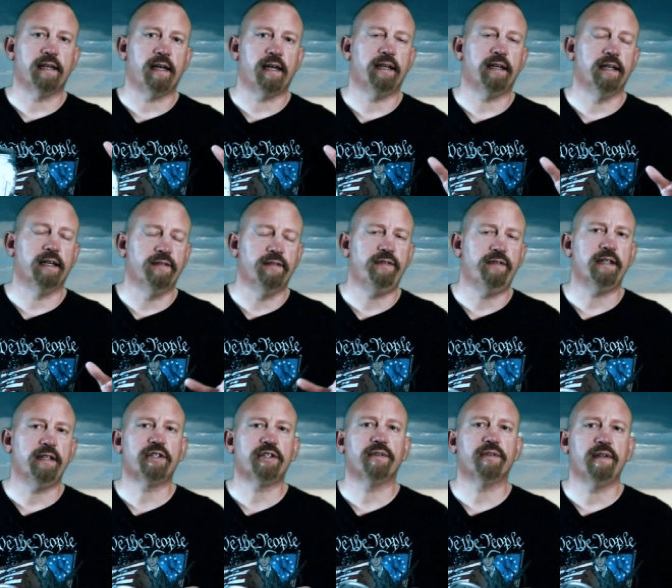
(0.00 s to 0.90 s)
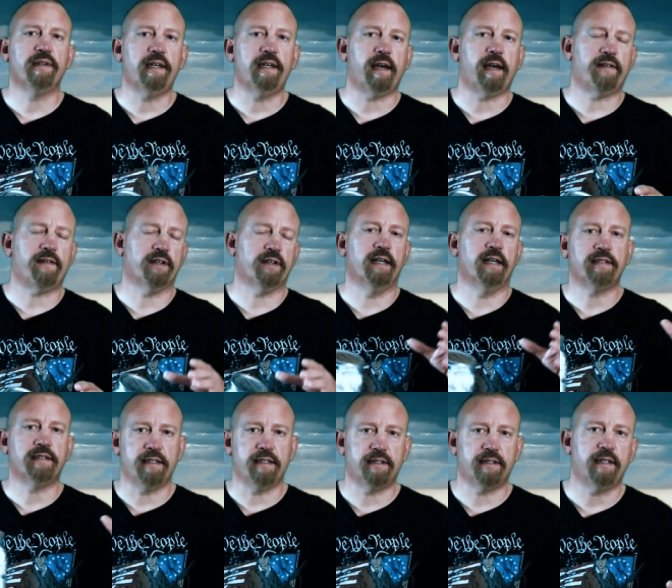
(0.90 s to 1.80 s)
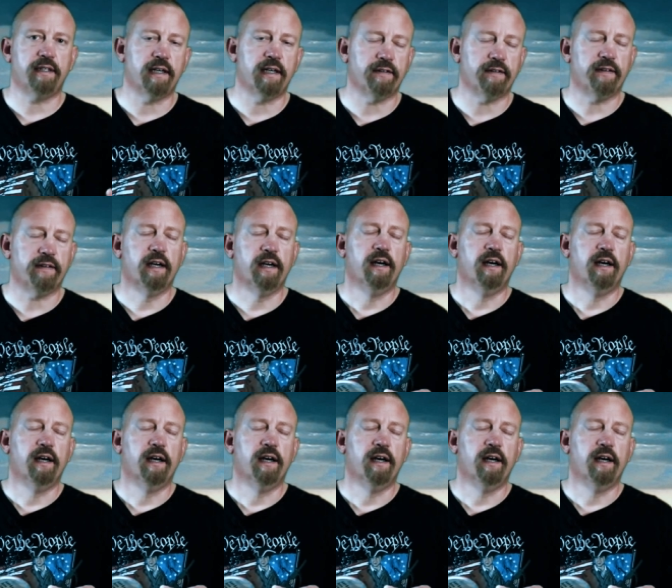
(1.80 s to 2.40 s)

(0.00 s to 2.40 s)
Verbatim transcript: that eventually after SHTF,